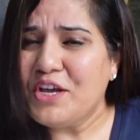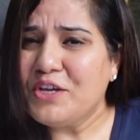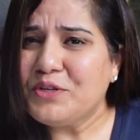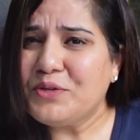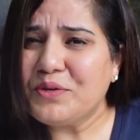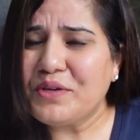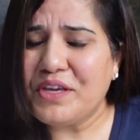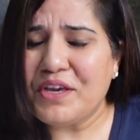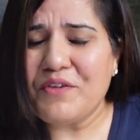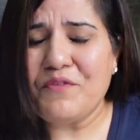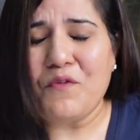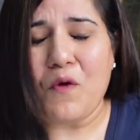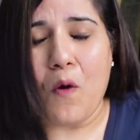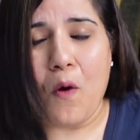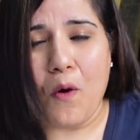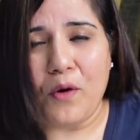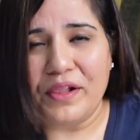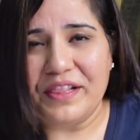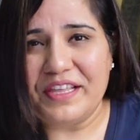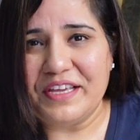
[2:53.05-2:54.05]
to give
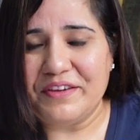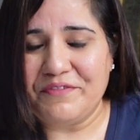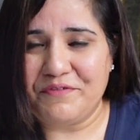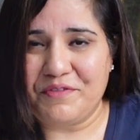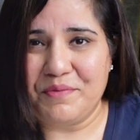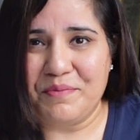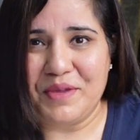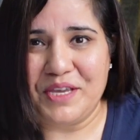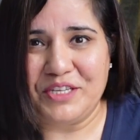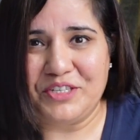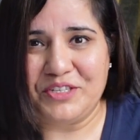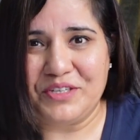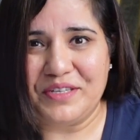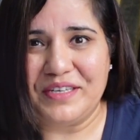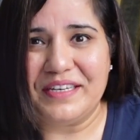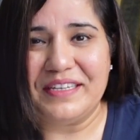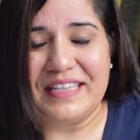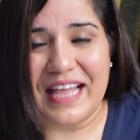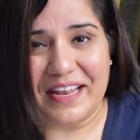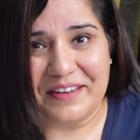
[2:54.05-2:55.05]
all the
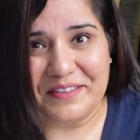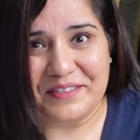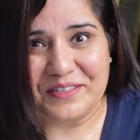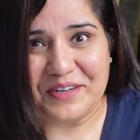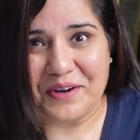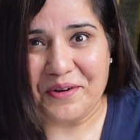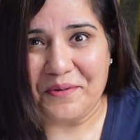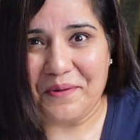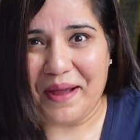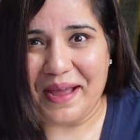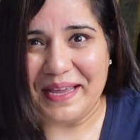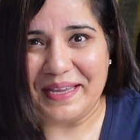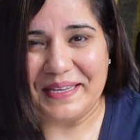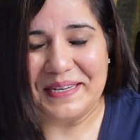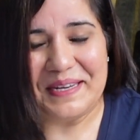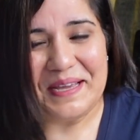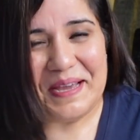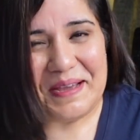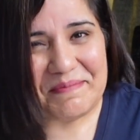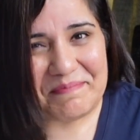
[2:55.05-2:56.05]
information that is required